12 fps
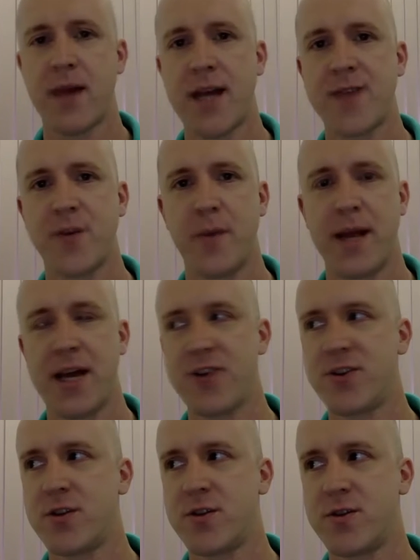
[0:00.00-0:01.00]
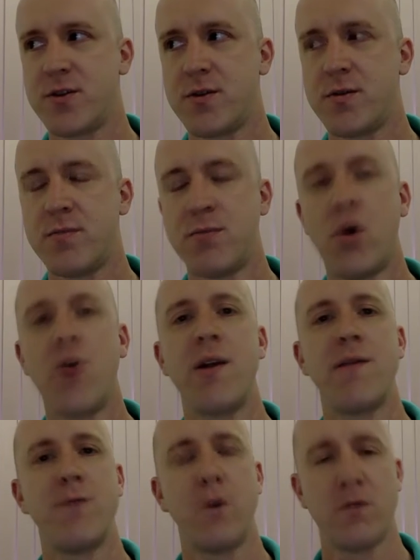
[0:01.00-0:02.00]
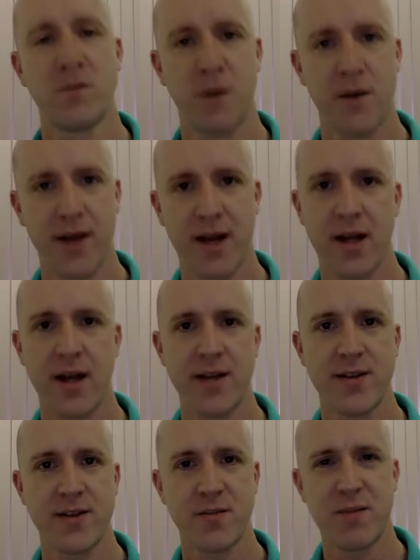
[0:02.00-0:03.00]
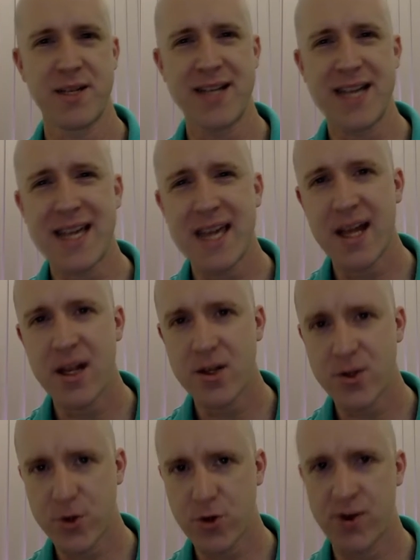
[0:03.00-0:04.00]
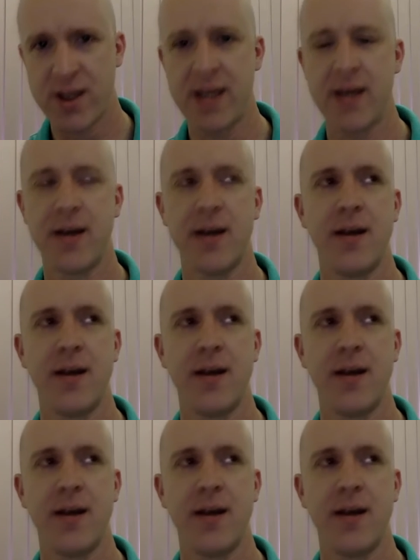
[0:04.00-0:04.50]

case formulations more informed by the client's particular story